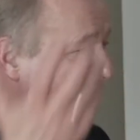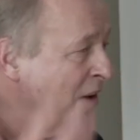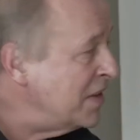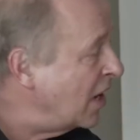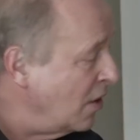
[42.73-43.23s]

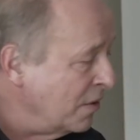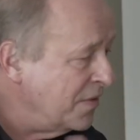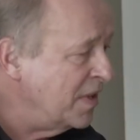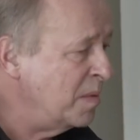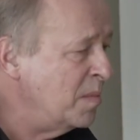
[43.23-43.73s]
of the whole
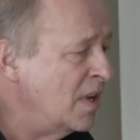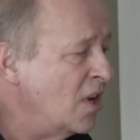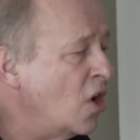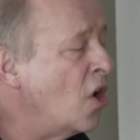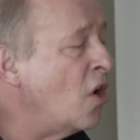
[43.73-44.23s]
film,
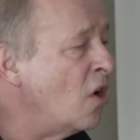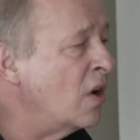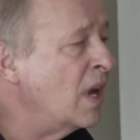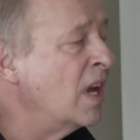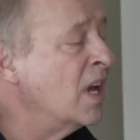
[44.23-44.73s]

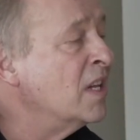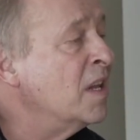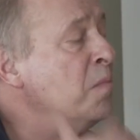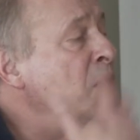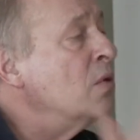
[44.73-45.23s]
or
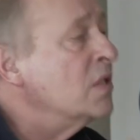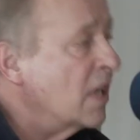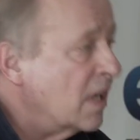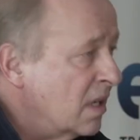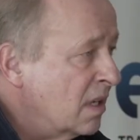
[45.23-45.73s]
the
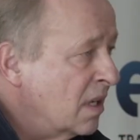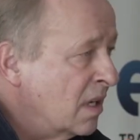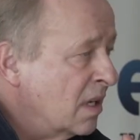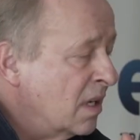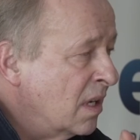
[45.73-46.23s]
music
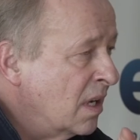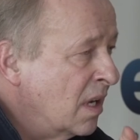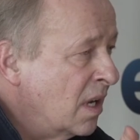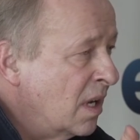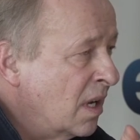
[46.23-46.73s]

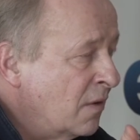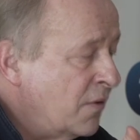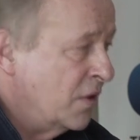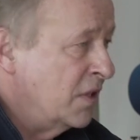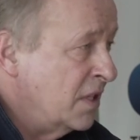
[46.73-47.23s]

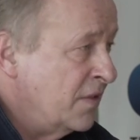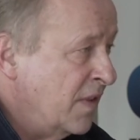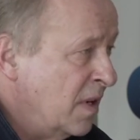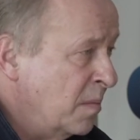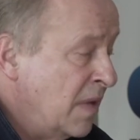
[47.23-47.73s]
for this
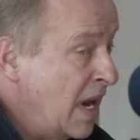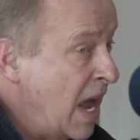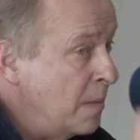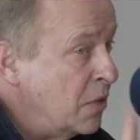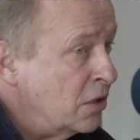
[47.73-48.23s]
film. And
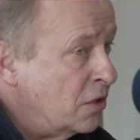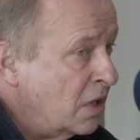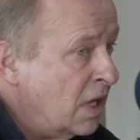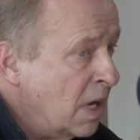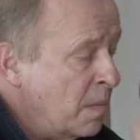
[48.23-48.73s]
I'm not
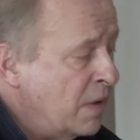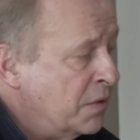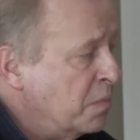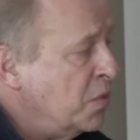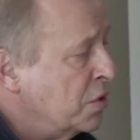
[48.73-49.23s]
talking
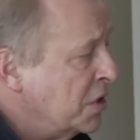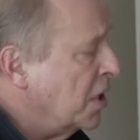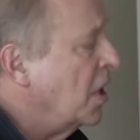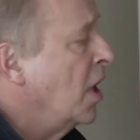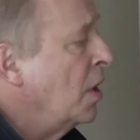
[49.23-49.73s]
about the
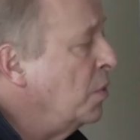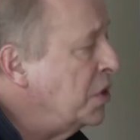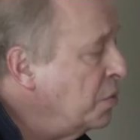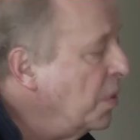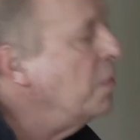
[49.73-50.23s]
music
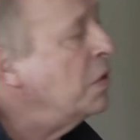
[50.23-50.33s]
which we